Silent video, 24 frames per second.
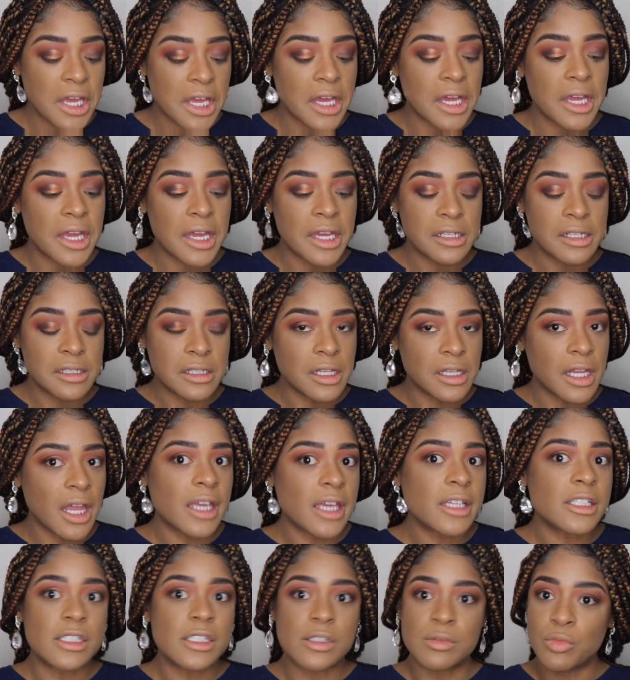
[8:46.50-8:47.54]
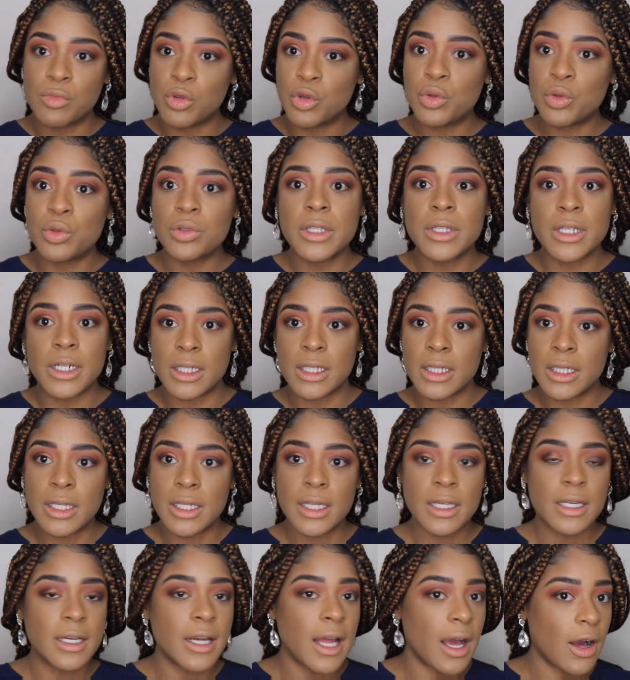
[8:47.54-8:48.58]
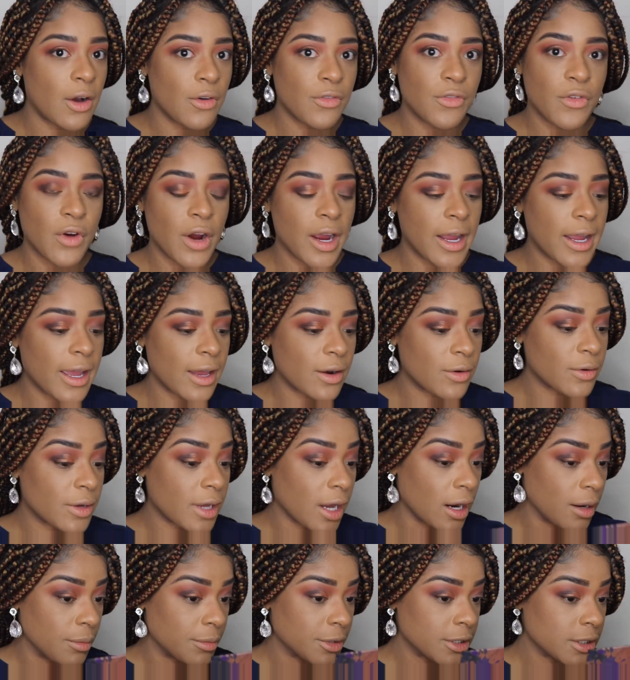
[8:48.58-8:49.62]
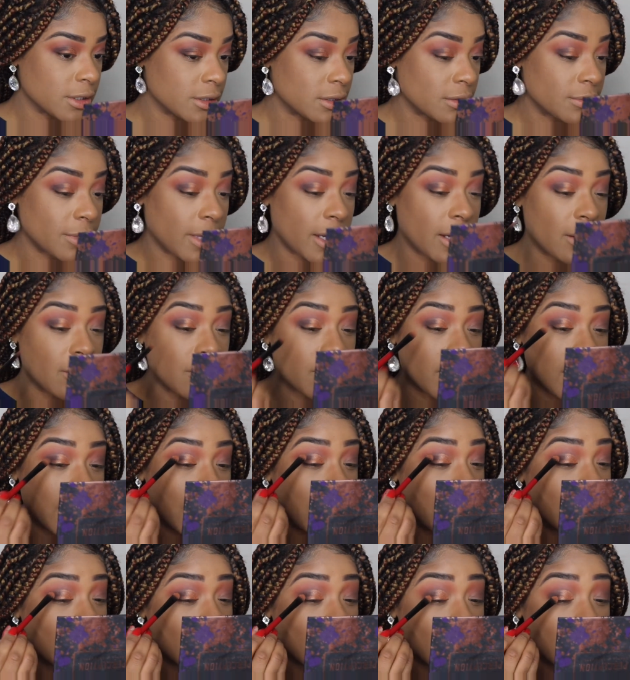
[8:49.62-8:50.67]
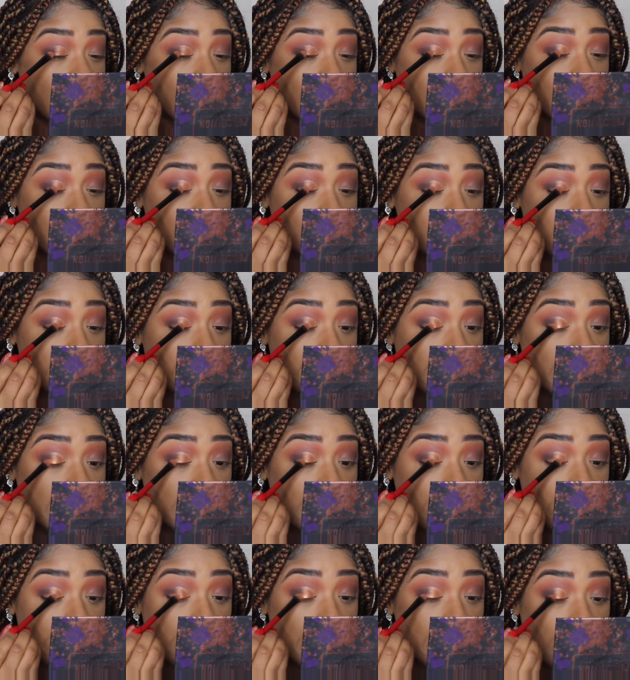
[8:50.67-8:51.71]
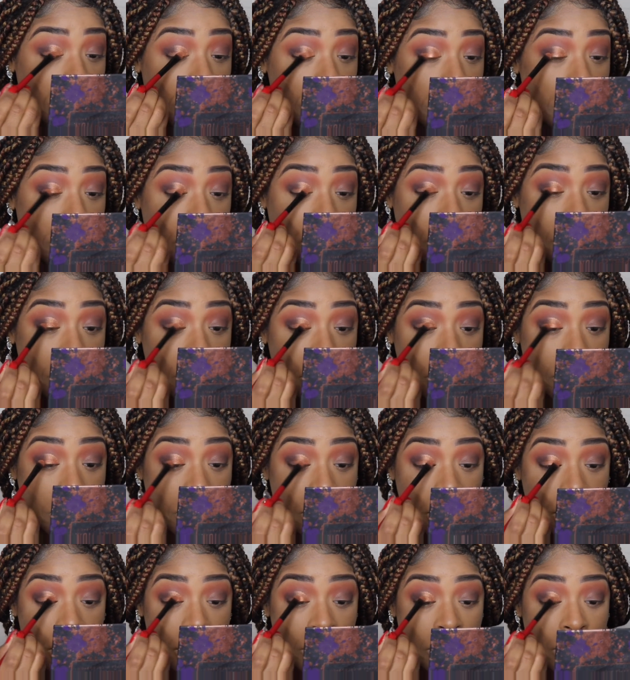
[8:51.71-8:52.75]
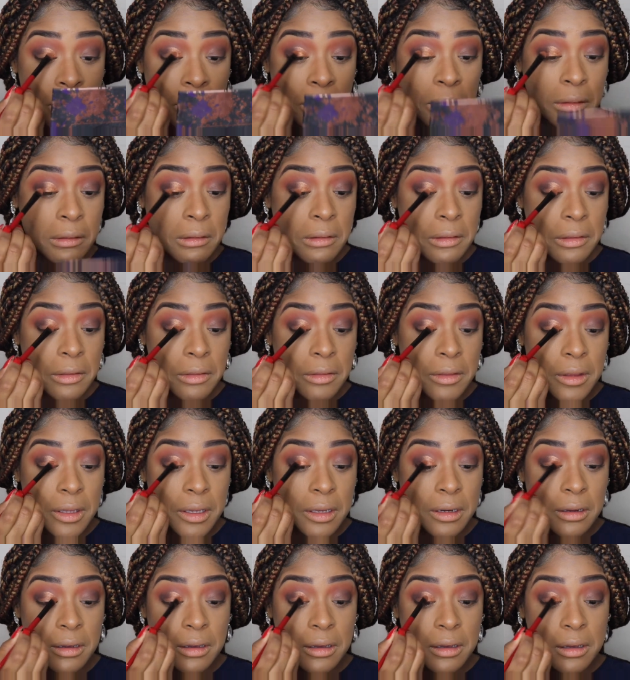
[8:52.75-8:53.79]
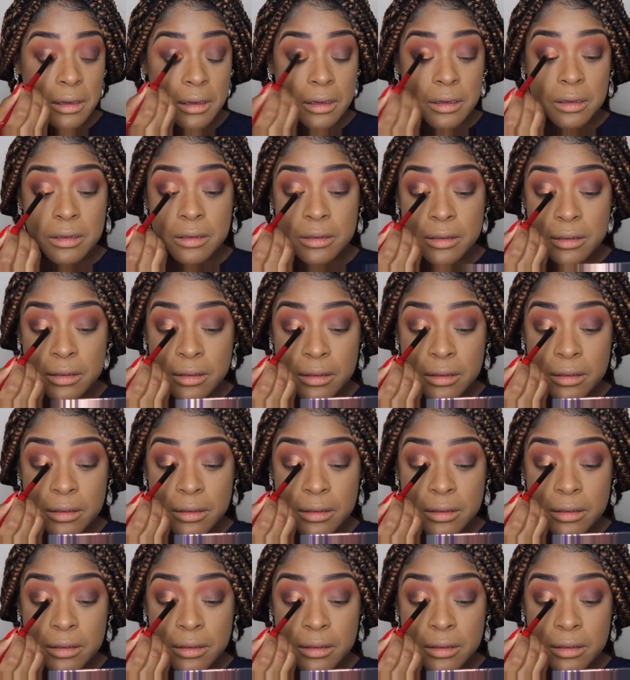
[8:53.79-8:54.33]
I had to like smooth and to clean it out before I got on camera, because I'm like, okay, I don't want them to think, you know, that